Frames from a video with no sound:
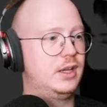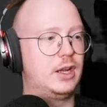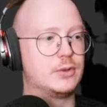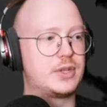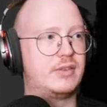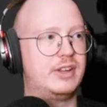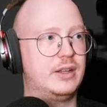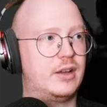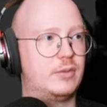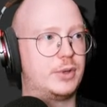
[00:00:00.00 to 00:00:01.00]
I also have, an,
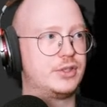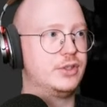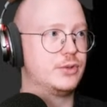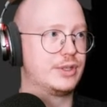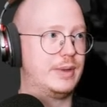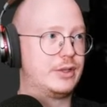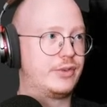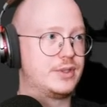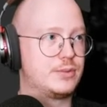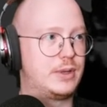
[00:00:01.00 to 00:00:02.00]
have a button user
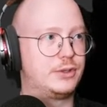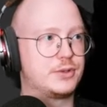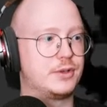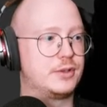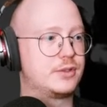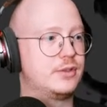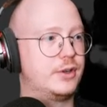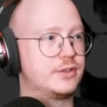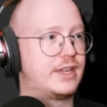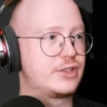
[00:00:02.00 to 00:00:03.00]
interface as well, just on a,
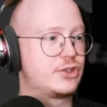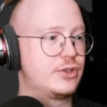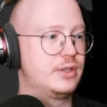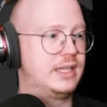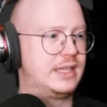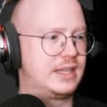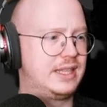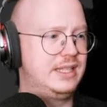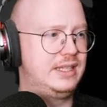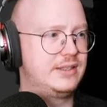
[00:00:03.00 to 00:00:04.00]
on a texture. I
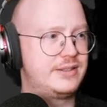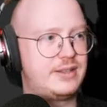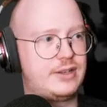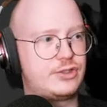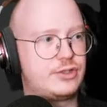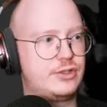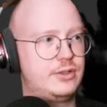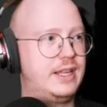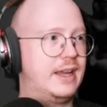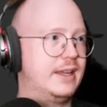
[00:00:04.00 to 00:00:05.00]
think it's
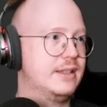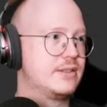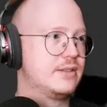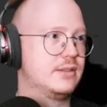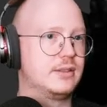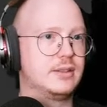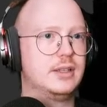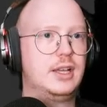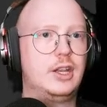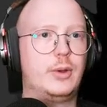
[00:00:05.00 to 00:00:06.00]
texture. Yeah, it's uh,
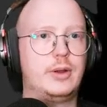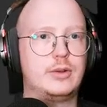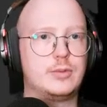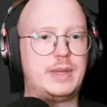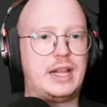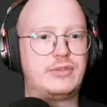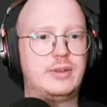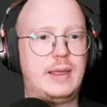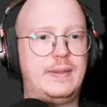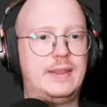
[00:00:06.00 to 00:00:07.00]
no, it would be
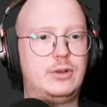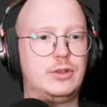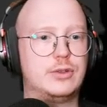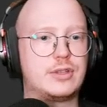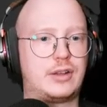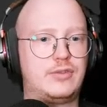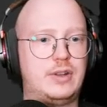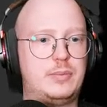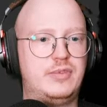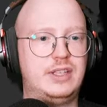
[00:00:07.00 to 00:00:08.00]
alpha, and then you can just like
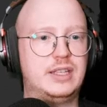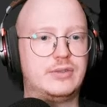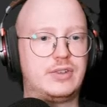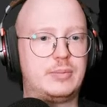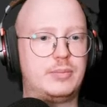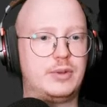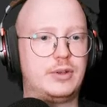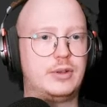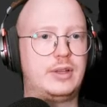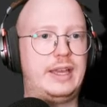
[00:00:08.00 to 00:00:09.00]
flip V and flip
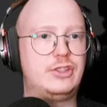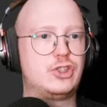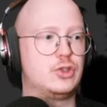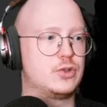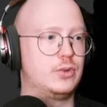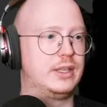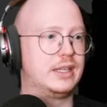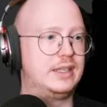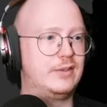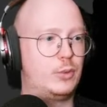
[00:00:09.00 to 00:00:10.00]
uh, H, just so you
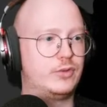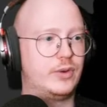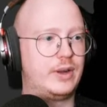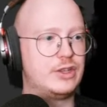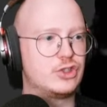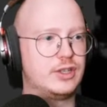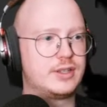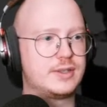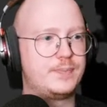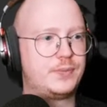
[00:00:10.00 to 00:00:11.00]
get even more variation And it.